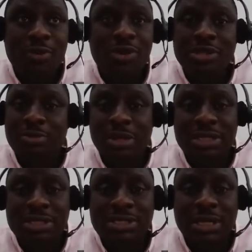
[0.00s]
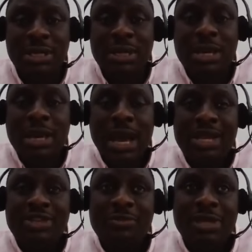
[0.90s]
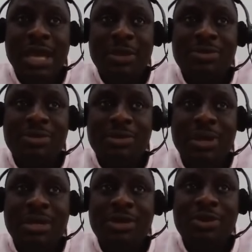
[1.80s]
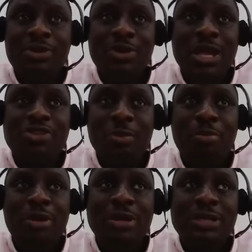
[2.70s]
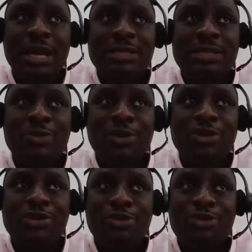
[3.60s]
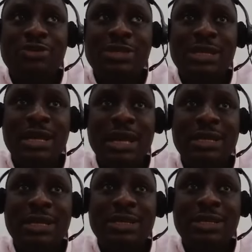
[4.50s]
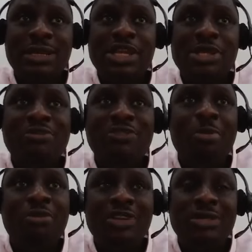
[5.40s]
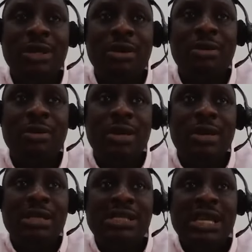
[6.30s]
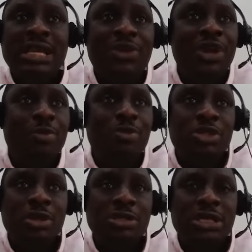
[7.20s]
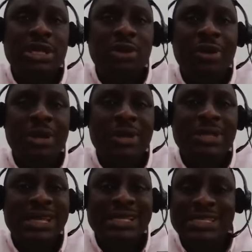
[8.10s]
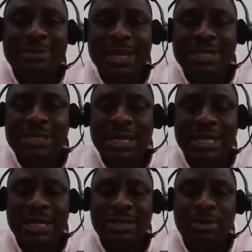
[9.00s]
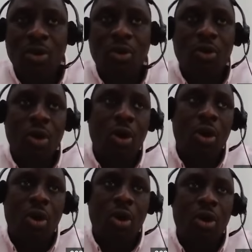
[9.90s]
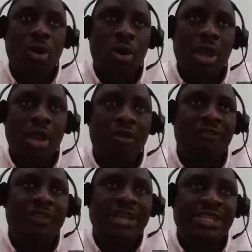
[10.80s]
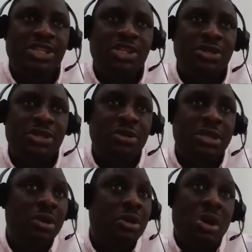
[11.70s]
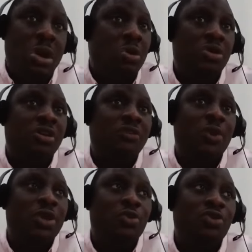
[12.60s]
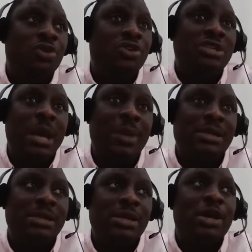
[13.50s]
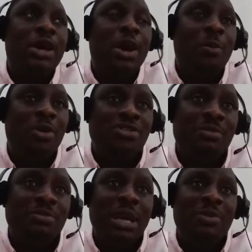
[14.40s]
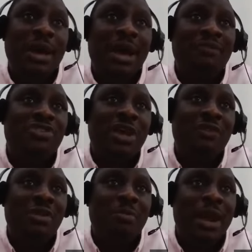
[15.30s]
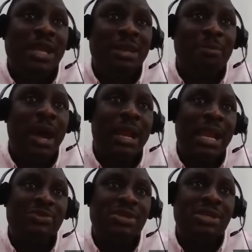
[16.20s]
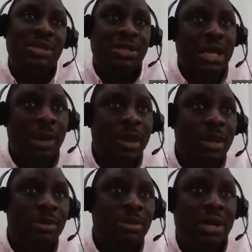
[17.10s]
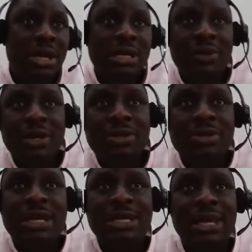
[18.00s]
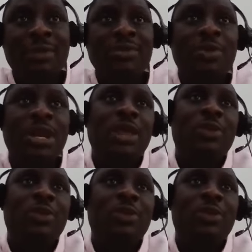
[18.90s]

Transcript: What does the policy say? And then sometimes you get to a point that what does the rule say? And then you need to be very professional, taking away your emotion, taking away sentiments, and then or unfair decisions. You just follow the rules. What does karma say? But sometimes you have to manage a backlash between your chairman, other directors, and the MD. But that's